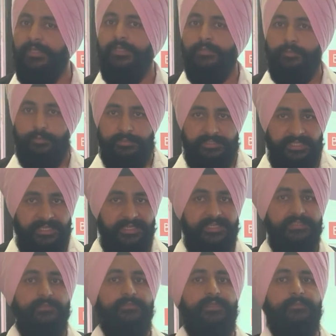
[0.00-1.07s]
So
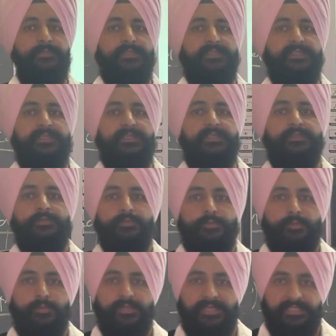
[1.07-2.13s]
challenge will be there, you
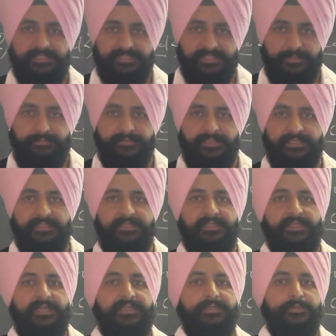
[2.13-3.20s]
should accept it,
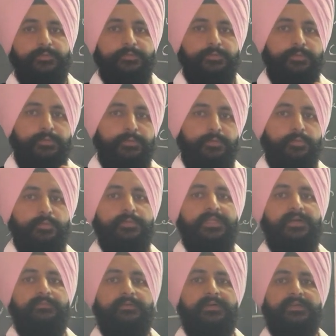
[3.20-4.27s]
and you should do
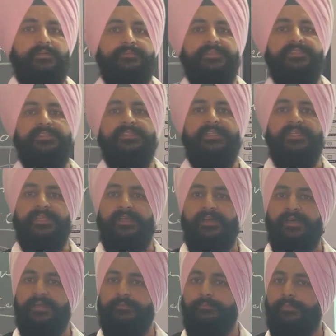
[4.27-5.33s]
the work which they
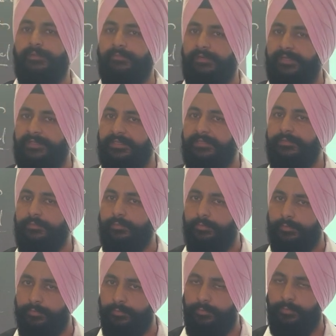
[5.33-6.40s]
are providing to
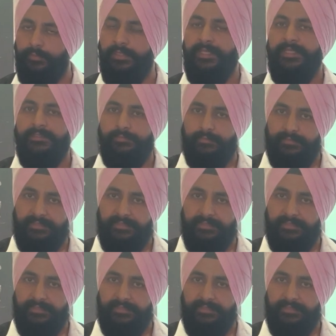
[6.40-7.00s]
you. So